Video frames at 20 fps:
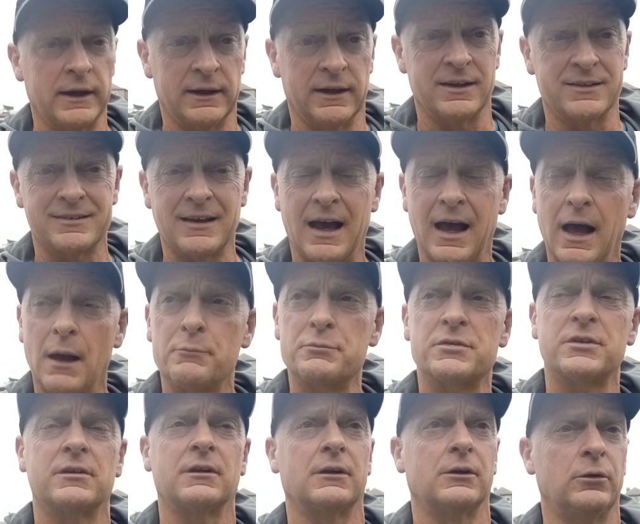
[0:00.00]
It's
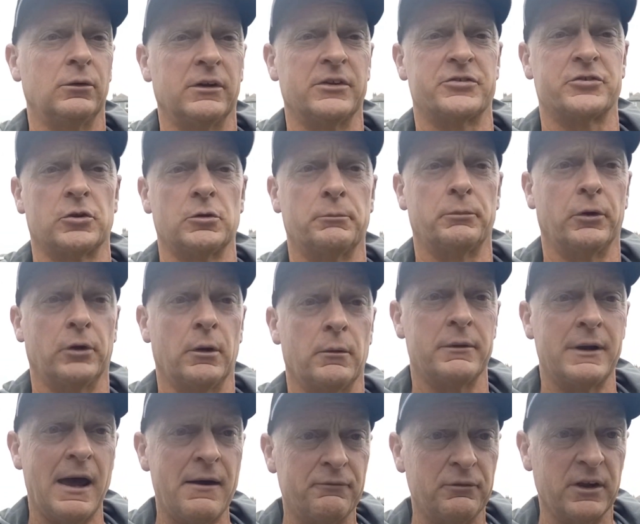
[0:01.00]
absolutely superb,
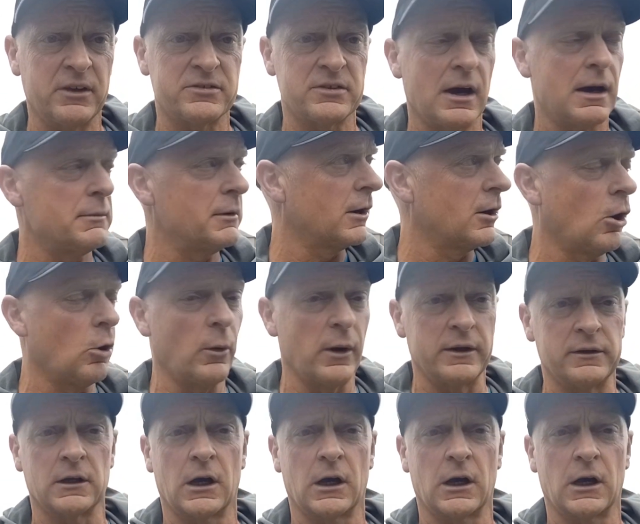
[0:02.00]
and every time I go in,